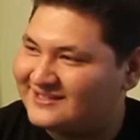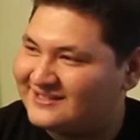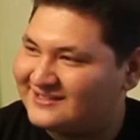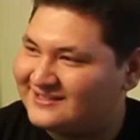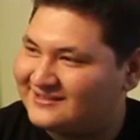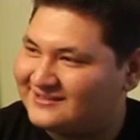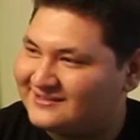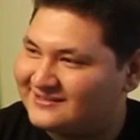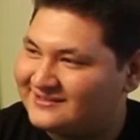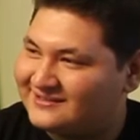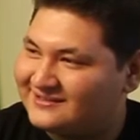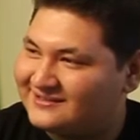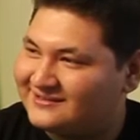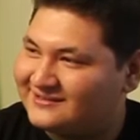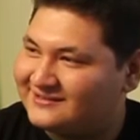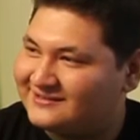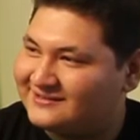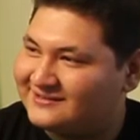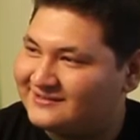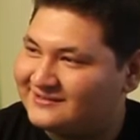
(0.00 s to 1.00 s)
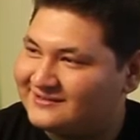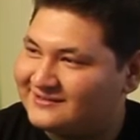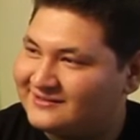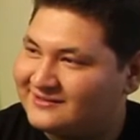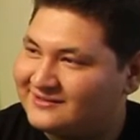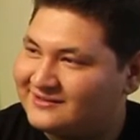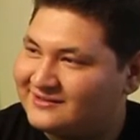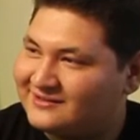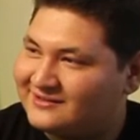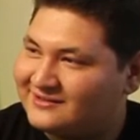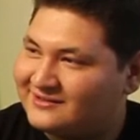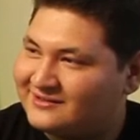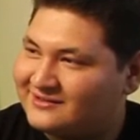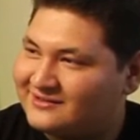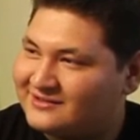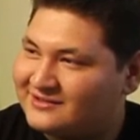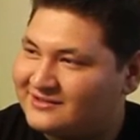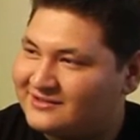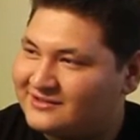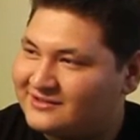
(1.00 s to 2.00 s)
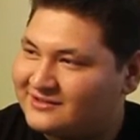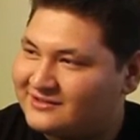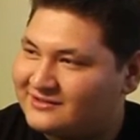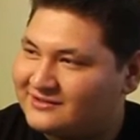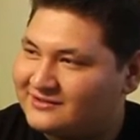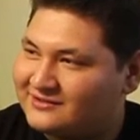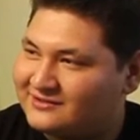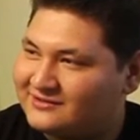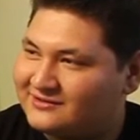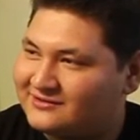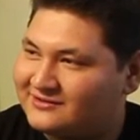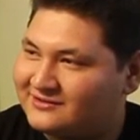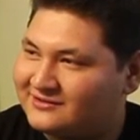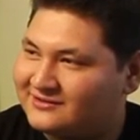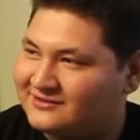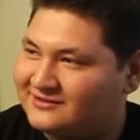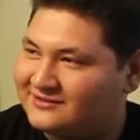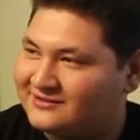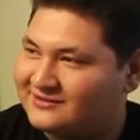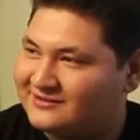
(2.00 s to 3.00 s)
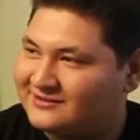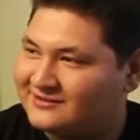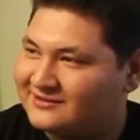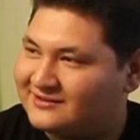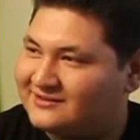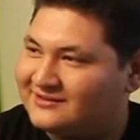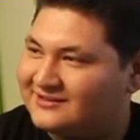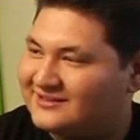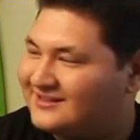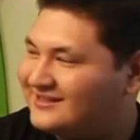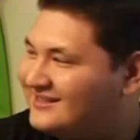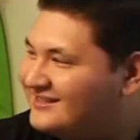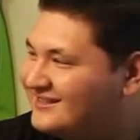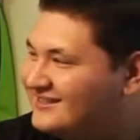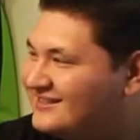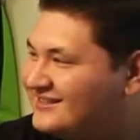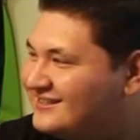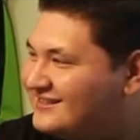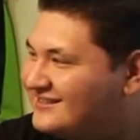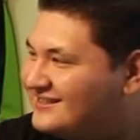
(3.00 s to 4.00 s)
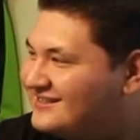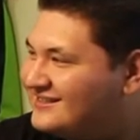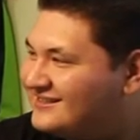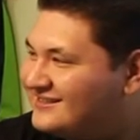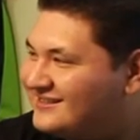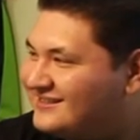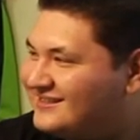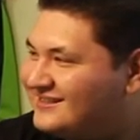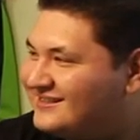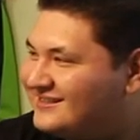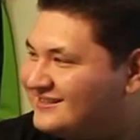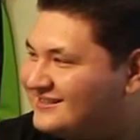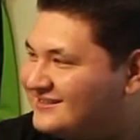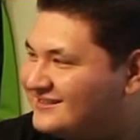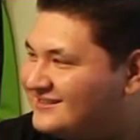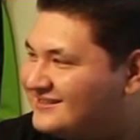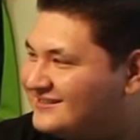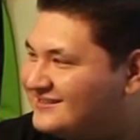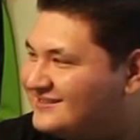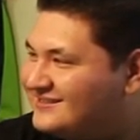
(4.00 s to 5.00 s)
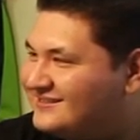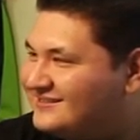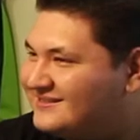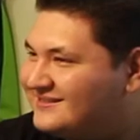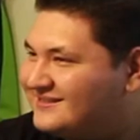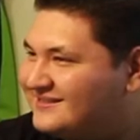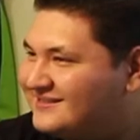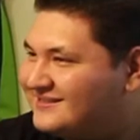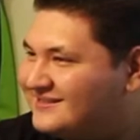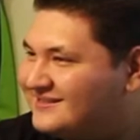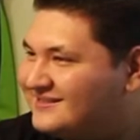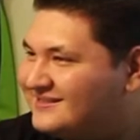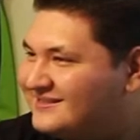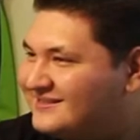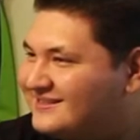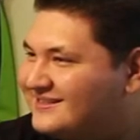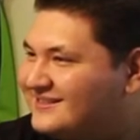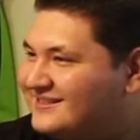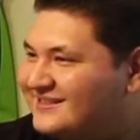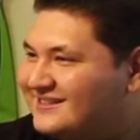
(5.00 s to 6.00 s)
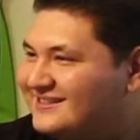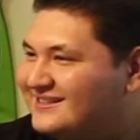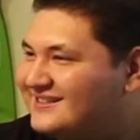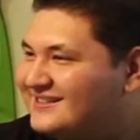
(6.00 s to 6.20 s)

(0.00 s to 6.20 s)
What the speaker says: (silent)